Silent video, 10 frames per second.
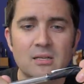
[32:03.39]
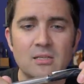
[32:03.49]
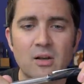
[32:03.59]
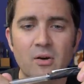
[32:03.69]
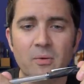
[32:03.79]

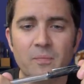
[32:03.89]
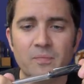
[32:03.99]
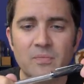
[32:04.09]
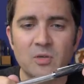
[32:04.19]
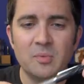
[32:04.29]
So
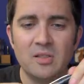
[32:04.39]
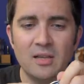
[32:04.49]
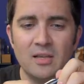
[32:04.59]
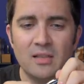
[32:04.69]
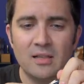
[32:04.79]
don't be
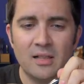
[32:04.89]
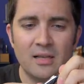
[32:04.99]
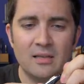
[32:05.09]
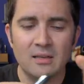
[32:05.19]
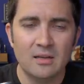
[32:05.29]
thinking that
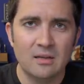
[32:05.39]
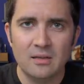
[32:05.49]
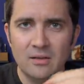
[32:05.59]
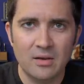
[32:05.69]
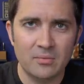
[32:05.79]
like
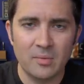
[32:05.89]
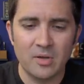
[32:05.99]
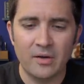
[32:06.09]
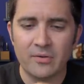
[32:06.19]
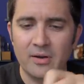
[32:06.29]
you're getting ripped
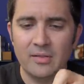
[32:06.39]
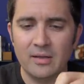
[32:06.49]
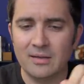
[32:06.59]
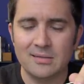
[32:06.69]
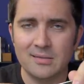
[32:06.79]
off or
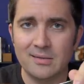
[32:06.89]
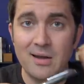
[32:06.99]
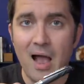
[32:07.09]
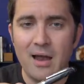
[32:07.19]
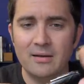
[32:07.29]
anything, because you're
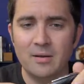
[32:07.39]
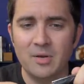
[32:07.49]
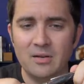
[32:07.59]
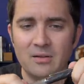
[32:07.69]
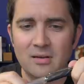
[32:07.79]
not. I
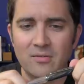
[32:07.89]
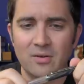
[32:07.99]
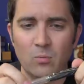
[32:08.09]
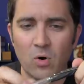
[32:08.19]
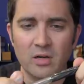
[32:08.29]
mean, if
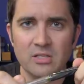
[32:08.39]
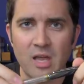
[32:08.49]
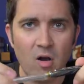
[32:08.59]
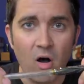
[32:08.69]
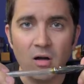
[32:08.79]
it works
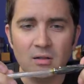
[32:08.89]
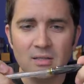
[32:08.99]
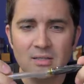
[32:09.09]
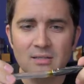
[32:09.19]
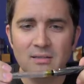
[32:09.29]
at
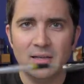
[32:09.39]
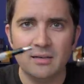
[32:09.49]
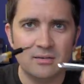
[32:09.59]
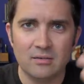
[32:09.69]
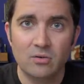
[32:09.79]
all,
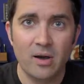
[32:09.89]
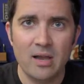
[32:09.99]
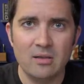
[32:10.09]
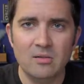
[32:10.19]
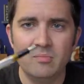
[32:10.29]
then
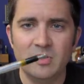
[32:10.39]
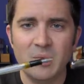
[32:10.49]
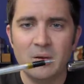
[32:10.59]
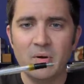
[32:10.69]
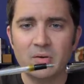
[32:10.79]
great, you
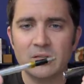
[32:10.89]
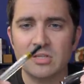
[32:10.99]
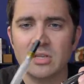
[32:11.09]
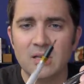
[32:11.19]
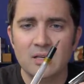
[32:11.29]
made a bonus.